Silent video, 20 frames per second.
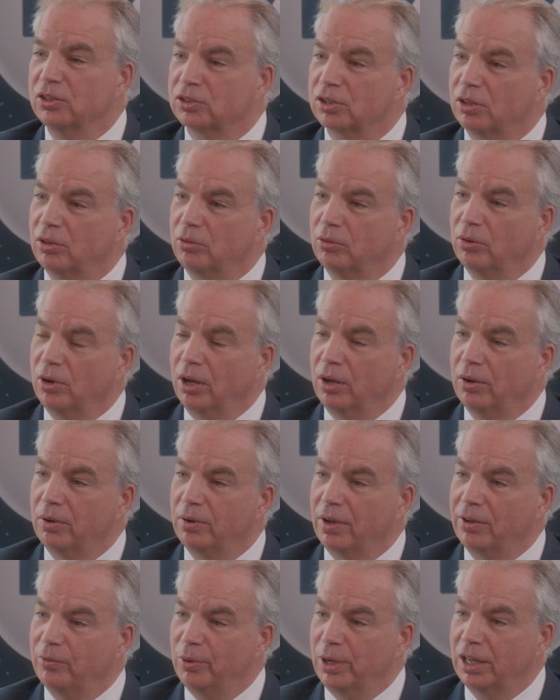So
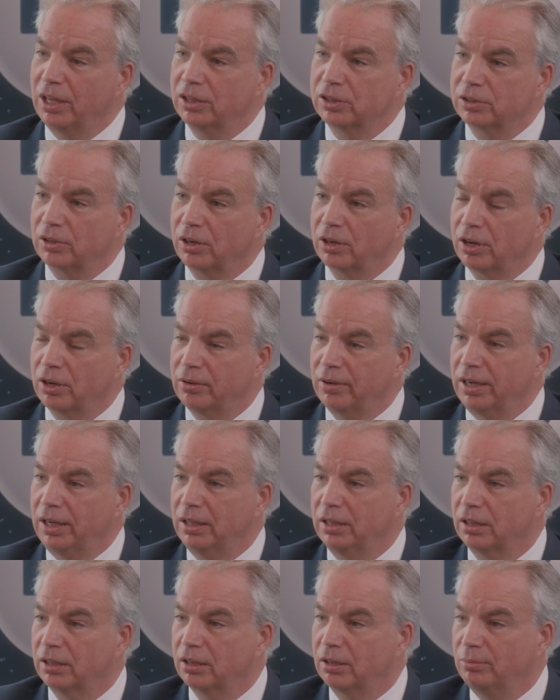if we can start
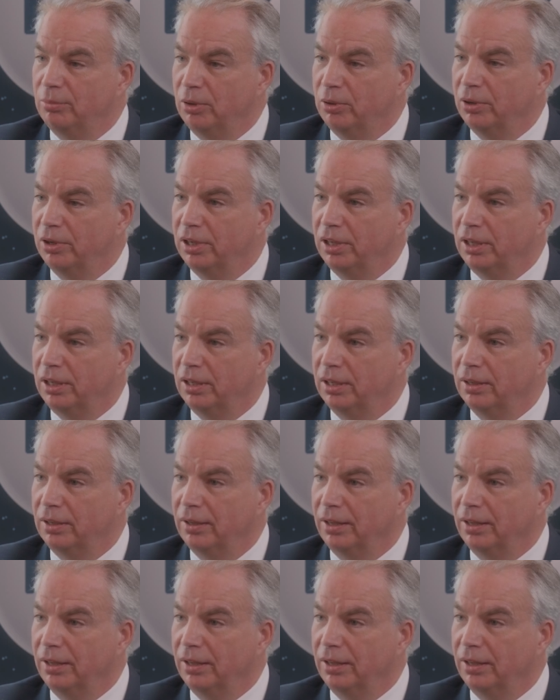creating community